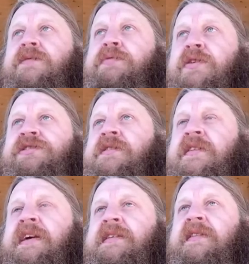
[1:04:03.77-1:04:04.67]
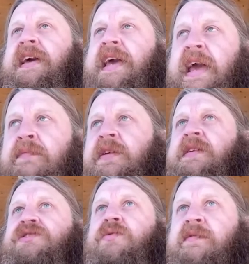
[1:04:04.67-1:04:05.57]
the person think that they came to
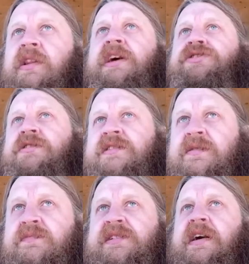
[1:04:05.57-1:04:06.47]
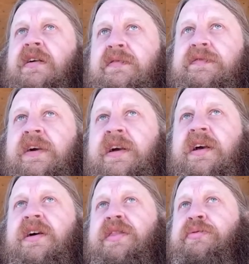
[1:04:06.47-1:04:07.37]
these revelations themselves
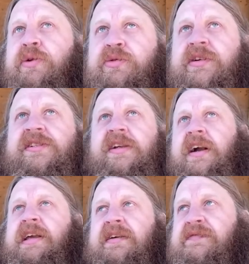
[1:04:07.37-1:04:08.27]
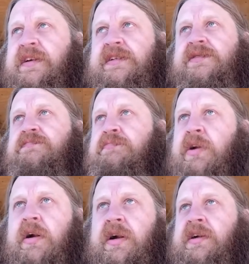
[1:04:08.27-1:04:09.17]
through the study of this
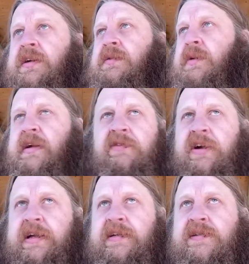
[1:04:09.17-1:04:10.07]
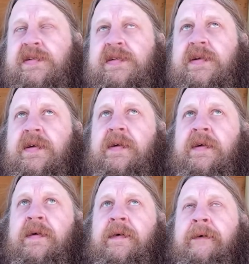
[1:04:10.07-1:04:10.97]
book or whatever it is.
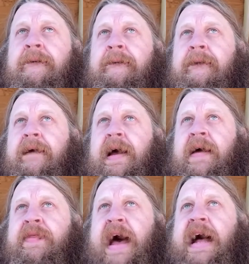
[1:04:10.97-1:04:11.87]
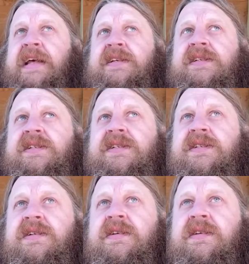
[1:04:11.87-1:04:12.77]
And that is...